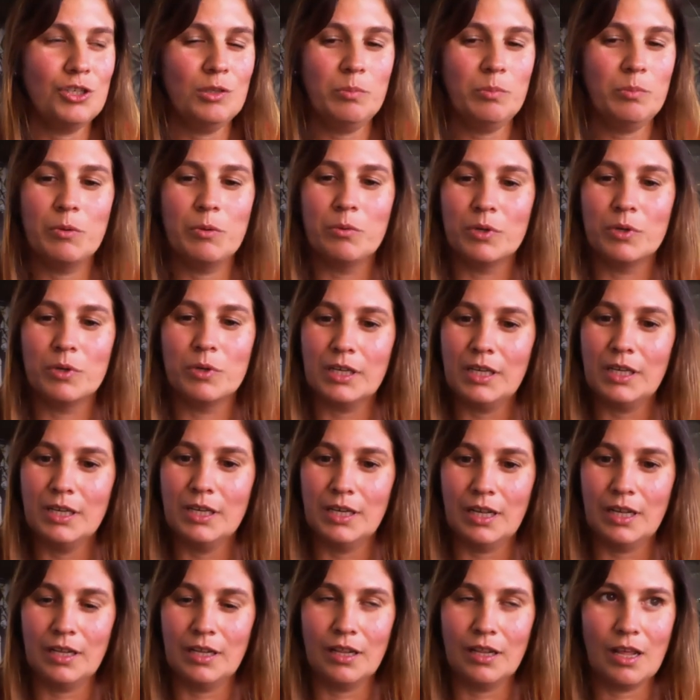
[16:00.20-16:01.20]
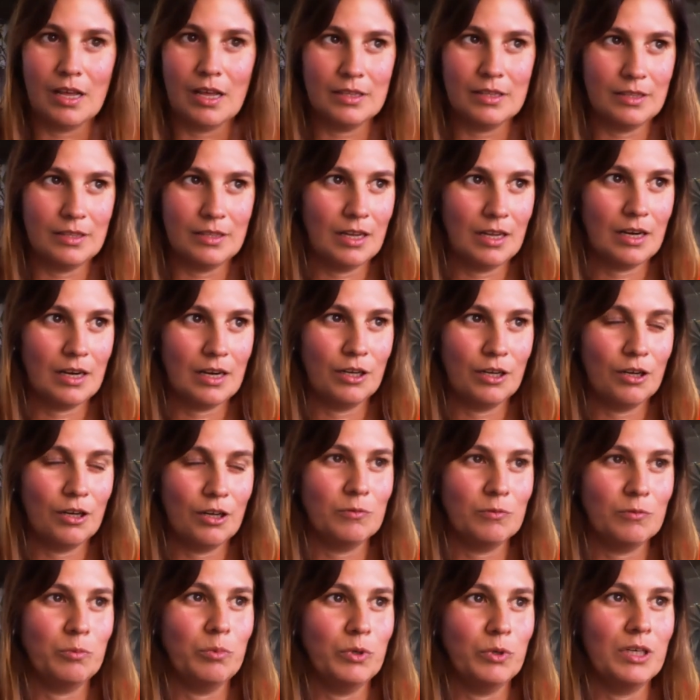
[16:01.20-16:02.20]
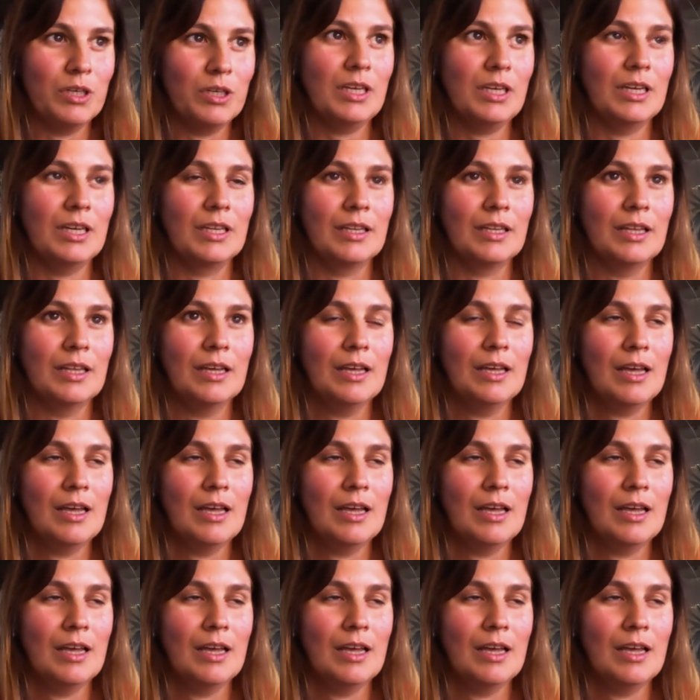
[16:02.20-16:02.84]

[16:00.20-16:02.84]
be working and they are not working.